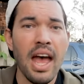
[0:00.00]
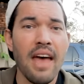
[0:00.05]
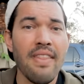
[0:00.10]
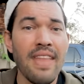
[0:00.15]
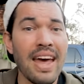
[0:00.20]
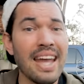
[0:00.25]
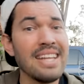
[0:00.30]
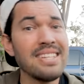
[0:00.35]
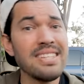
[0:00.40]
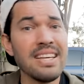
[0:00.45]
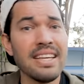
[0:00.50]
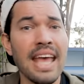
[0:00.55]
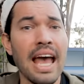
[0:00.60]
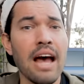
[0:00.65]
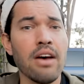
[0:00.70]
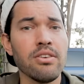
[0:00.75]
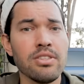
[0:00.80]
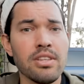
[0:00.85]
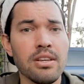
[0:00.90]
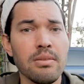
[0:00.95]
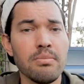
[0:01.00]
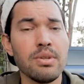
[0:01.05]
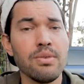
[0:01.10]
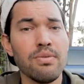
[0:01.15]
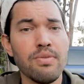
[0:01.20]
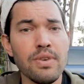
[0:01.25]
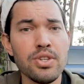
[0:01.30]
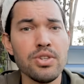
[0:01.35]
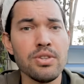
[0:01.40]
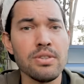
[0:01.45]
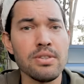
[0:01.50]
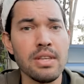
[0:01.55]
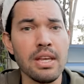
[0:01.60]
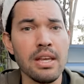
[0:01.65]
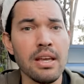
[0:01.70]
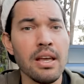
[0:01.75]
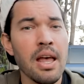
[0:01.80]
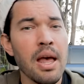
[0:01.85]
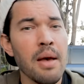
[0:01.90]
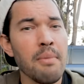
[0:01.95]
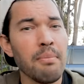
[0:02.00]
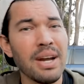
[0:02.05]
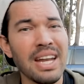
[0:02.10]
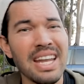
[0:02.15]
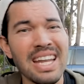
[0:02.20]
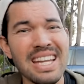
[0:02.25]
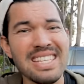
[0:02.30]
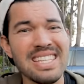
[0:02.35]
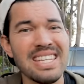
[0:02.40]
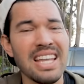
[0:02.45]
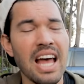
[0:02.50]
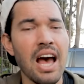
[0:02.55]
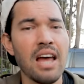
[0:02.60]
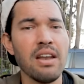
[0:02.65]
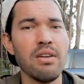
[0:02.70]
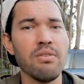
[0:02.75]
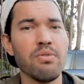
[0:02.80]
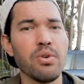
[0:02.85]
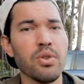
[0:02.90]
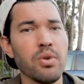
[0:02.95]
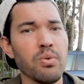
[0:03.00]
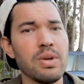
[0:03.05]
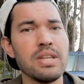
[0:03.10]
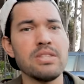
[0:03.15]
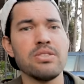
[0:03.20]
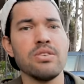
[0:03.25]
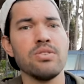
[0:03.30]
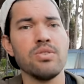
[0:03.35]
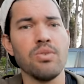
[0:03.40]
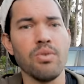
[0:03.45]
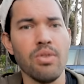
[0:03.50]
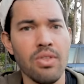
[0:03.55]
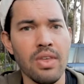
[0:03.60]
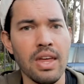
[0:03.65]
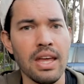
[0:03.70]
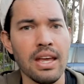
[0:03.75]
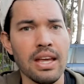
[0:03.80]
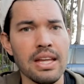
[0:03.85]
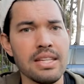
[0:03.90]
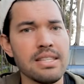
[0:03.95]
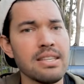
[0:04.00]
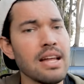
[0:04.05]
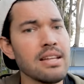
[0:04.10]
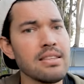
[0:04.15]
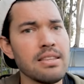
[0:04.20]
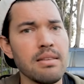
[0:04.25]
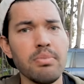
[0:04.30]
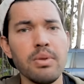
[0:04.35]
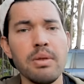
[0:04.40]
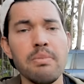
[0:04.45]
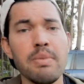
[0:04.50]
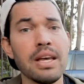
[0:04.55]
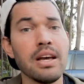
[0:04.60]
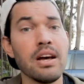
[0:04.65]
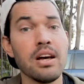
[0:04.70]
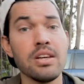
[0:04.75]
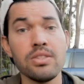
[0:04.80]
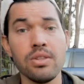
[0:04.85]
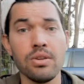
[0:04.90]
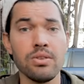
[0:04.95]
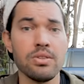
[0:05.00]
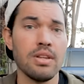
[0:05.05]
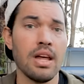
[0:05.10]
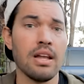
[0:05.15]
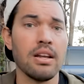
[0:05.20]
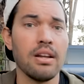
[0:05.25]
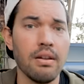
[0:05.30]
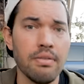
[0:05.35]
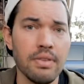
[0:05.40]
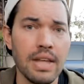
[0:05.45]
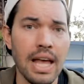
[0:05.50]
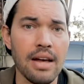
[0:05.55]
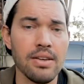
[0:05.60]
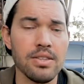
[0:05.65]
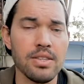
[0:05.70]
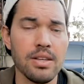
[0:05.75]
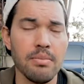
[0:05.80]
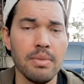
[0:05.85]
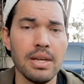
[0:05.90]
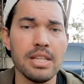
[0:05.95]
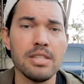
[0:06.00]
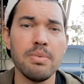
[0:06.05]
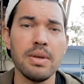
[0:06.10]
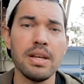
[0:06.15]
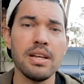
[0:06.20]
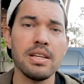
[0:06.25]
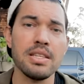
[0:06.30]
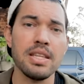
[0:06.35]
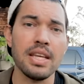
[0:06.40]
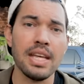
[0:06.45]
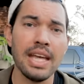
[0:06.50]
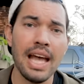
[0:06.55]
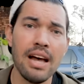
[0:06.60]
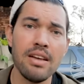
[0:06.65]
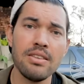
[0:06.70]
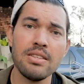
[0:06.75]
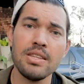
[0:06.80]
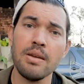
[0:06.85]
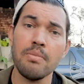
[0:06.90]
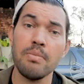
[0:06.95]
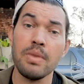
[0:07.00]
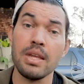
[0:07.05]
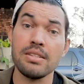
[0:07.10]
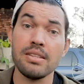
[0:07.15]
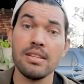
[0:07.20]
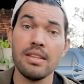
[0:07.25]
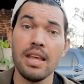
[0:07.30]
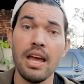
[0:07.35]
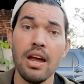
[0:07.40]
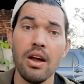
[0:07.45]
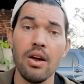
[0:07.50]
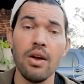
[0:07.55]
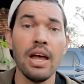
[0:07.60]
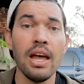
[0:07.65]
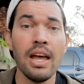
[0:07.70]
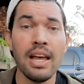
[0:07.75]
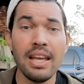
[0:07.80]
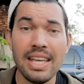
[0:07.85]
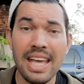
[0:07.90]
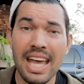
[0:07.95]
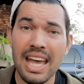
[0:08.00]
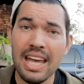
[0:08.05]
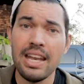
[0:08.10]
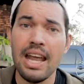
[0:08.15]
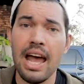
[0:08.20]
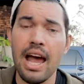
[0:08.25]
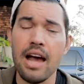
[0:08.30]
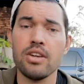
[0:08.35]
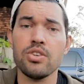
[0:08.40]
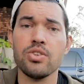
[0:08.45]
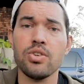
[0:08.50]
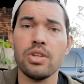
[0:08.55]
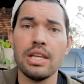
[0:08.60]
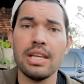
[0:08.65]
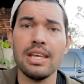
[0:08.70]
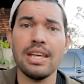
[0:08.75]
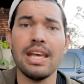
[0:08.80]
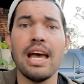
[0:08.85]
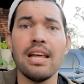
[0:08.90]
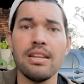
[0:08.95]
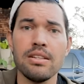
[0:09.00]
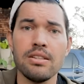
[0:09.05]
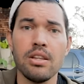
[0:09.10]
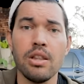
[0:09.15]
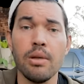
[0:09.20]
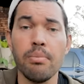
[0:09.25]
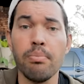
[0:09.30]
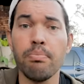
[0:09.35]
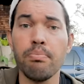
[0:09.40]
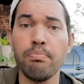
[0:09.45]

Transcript: and that is a calcium deficiency, but it is not for the reasons you think. It's not simply because there's not enough calcium. It's because the calcium that's there can't actually get to the